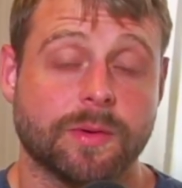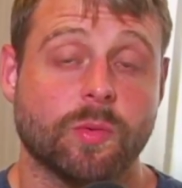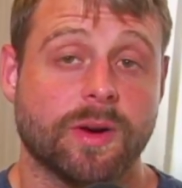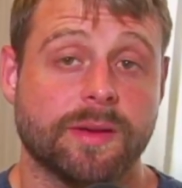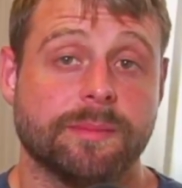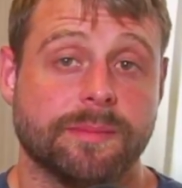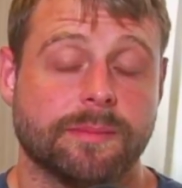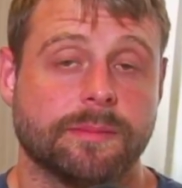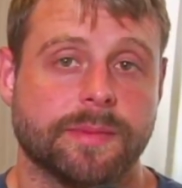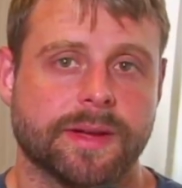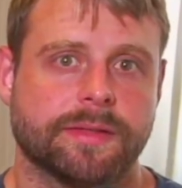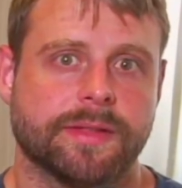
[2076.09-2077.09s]
but one
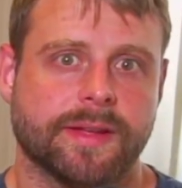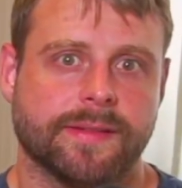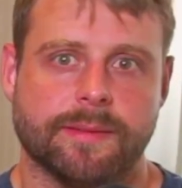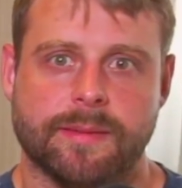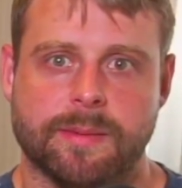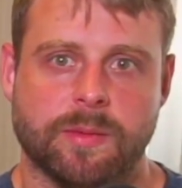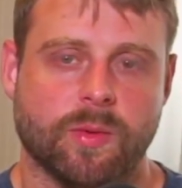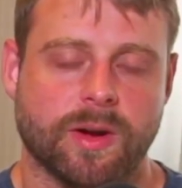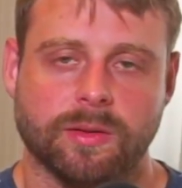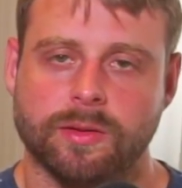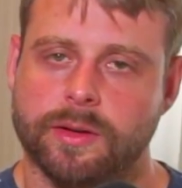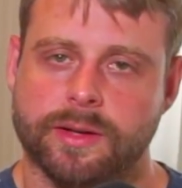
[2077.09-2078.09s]
big thing that made me
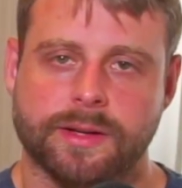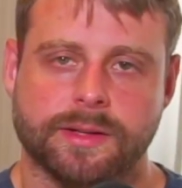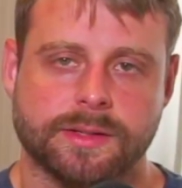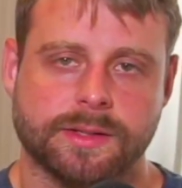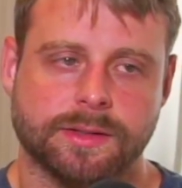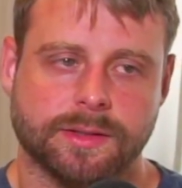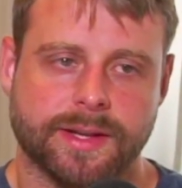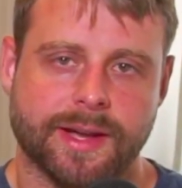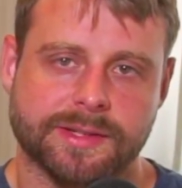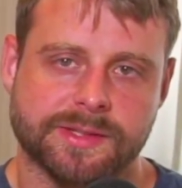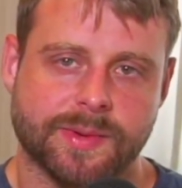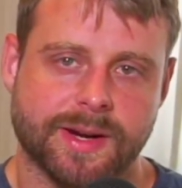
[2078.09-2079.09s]
want to look
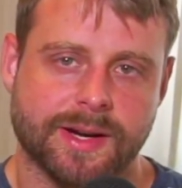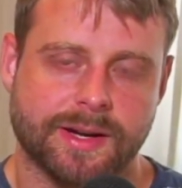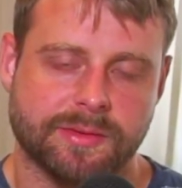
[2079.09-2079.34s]
elsewhere.